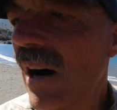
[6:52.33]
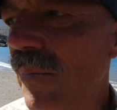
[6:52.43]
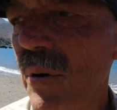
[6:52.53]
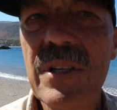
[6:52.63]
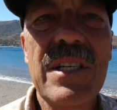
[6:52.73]

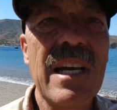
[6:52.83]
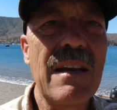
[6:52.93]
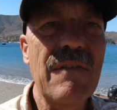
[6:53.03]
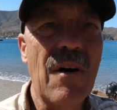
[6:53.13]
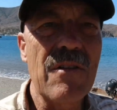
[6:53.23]
I'll pull the
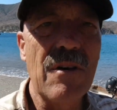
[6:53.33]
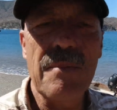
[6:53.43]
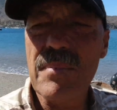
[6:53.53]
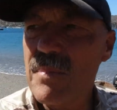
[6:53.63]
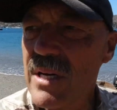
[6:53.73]
dinghy farther
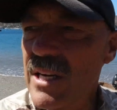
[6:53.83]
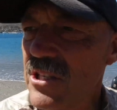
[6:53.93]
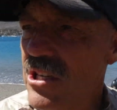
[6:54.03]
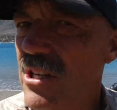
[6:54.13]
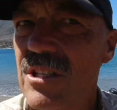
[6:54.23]
up the
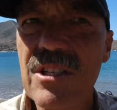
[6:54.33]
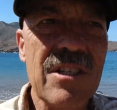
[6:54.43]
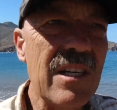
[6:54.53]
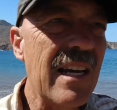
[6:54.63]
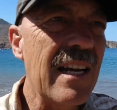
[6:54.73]
beach
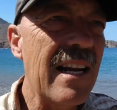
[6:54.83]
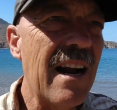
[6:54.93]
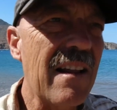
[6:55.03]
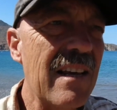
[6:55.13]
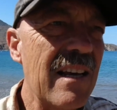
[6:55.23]
just to get it
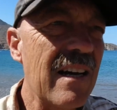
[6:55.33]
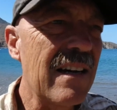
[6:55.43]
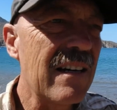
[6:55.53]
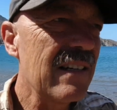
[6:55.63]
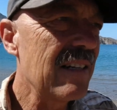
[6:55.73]
out of the